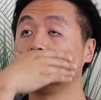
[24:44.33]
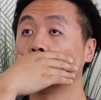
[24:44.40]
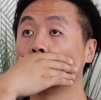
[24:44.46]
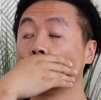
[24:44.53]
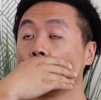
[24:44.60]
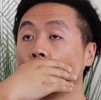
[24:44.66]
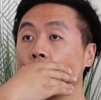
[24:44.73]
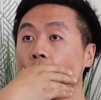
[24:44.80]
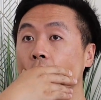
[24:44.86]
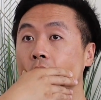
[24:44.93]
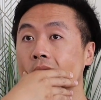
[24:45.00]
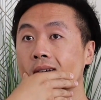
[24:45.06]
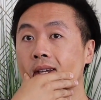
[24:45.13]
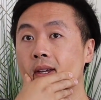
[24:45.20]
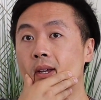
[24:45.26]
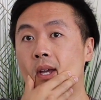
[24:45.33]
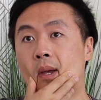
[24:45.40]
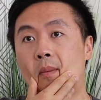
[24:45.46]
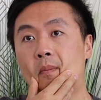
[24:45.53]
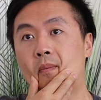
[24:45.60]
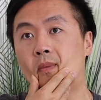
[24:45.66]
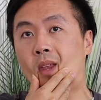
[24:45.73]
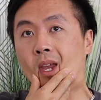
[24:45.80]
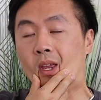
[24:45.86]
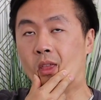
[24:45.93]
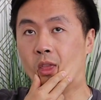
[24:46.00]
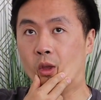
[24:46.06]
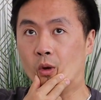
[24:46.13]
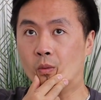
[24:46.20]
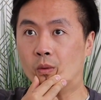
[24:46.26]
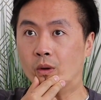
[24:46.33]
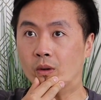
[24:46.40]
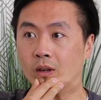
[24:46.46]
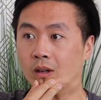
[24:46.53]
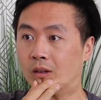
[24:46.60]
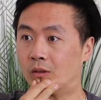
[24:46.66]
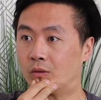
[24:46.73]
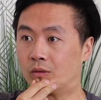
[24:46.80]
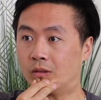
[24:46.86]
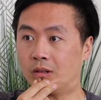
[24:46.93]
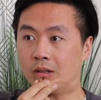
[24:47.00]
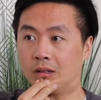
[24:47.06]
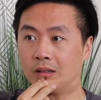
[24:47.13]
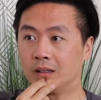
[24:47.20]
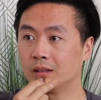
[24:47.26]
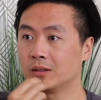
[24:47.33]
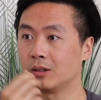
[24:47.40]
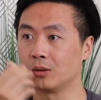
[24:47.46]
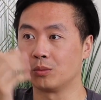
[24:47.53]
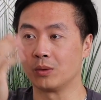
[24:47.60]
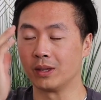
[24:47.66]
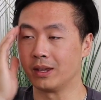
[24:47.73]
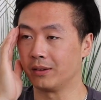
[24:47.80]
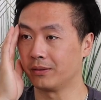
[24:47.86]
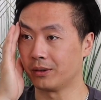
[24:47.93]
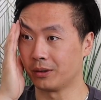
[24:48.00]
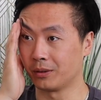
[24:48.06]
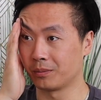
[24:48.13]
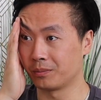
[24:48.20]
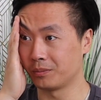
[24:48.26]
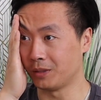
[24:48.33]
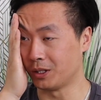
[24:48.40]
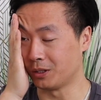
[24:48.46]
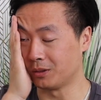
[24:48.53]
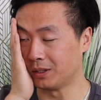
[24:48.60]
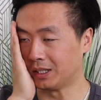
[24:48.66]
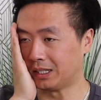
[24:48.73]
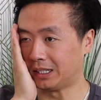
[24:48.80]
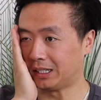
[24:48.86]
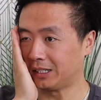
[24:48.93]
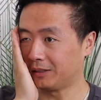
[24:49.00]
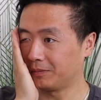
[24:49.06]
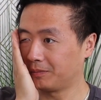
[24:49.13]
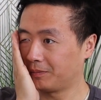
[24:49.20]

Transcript: when I look at a third world country or whatever, like,